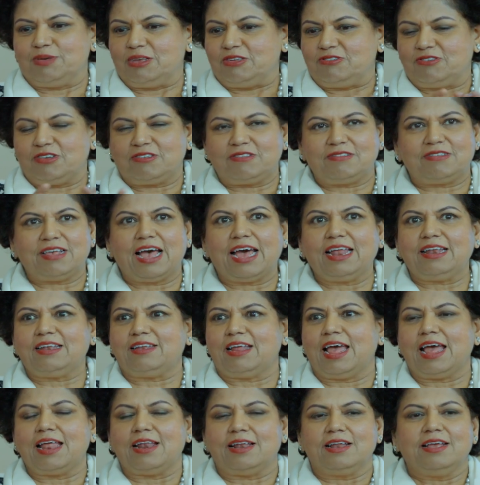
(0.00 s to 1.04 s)
We just sat,
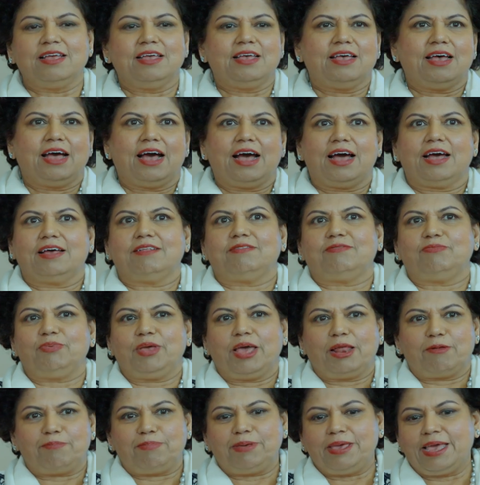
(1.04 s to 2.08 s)
and we
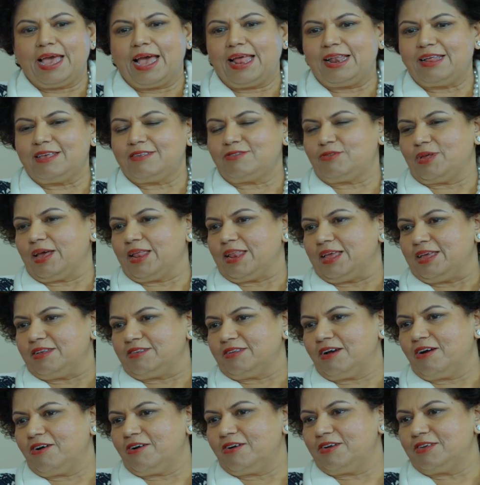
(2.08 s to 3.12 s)
had a pianist, I had a
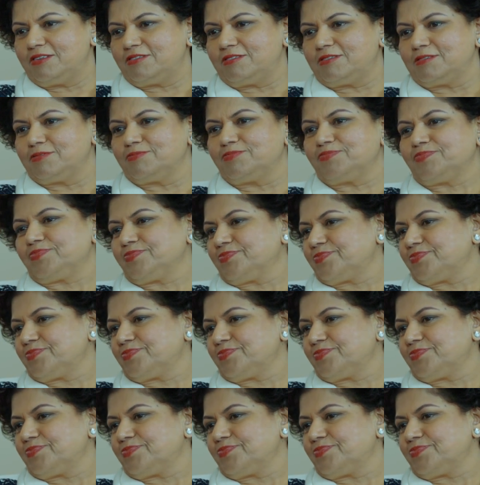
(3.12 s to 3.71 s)
guitarist